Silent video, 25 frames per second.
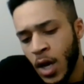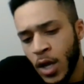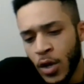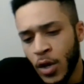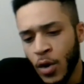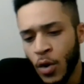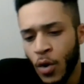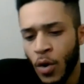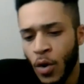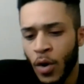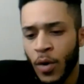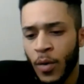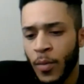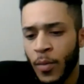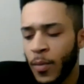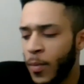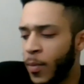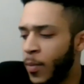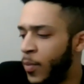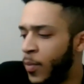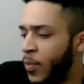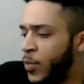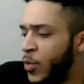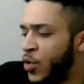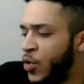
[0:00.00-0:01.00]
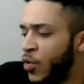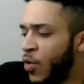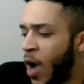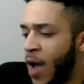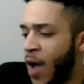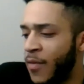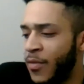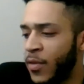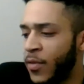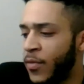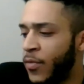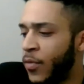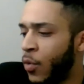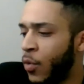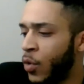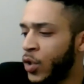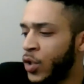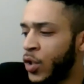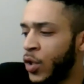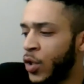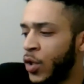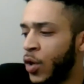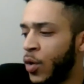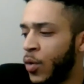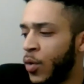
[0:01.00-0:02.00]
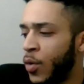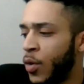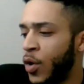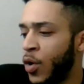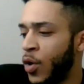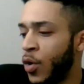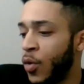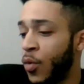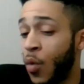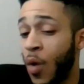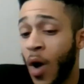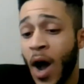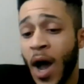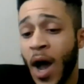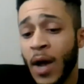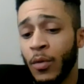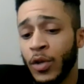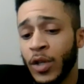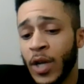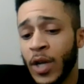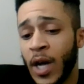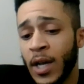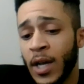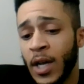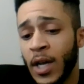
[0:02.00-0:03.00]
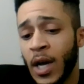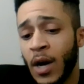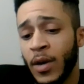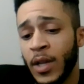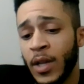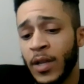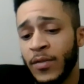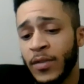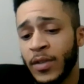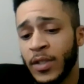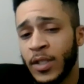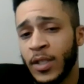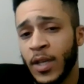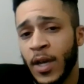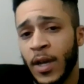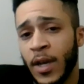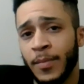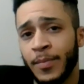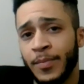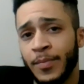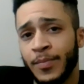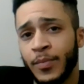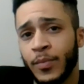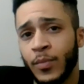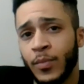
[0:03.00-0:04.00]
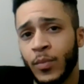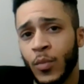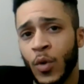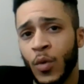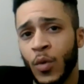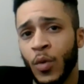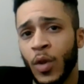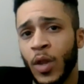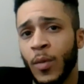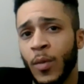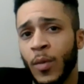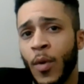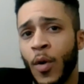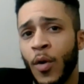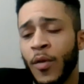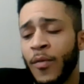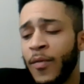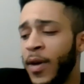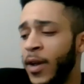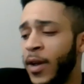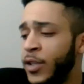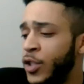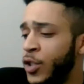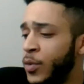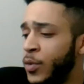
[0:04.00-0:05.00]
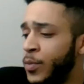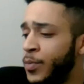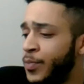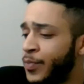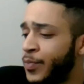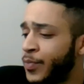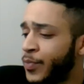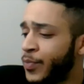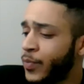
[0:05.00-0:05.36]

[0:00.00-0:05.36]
your driving force or your your why would I, I would even say what really motivates you